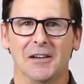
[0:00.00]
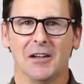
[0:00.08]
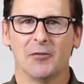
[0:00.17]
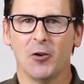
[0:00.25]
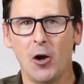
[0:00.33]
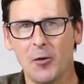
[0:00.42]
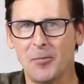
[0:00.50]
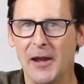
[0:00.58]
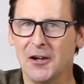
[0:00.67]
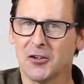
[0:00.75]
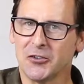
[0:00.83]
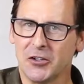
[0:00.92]
Now for all the
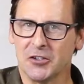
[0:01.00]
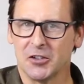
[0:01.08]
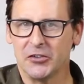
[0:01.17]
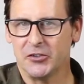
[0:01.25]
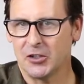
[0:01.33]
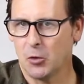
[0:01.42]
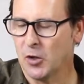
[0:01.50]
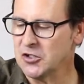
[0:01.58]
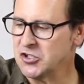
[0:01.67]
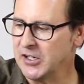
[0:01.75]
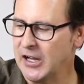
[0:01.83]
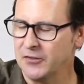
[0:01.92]
bakers on your list, you're gonna
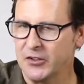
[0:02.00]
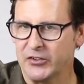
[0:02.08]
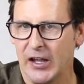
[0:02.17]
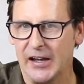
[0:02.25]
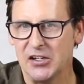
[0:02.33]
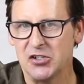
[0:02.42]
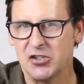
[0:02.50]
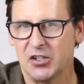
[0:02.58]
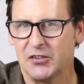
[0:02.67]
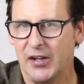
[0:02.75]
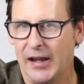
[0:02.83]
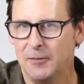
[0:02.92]
wanna check out this
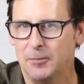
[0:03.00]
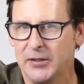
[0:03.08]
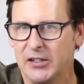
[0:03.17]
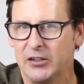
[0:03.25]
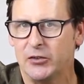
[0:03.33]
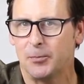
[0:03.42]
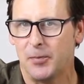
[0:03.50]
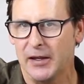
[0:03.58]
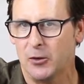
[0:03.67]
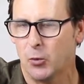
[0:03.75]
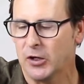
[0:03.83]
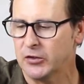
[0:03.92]
Aisha 10-piece
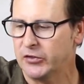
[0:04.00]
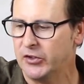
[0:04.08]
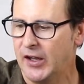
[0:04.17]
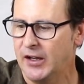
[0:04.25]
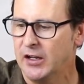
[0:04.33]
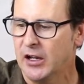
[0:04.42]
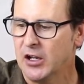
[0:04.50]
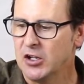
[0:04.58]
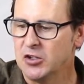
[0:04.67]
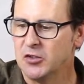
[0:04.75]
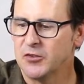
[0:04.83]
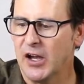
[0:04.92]
bakeware set.
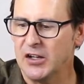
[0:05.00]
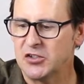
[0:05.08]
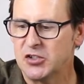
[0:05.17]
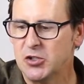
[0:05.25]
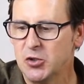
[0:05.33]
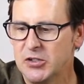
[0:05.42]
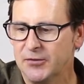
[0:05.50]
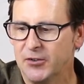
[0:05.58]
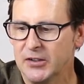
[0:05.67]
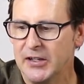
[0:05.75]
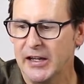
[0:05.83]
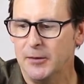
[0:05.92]
You've got 2
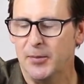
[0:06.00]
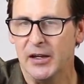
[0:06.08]
different cake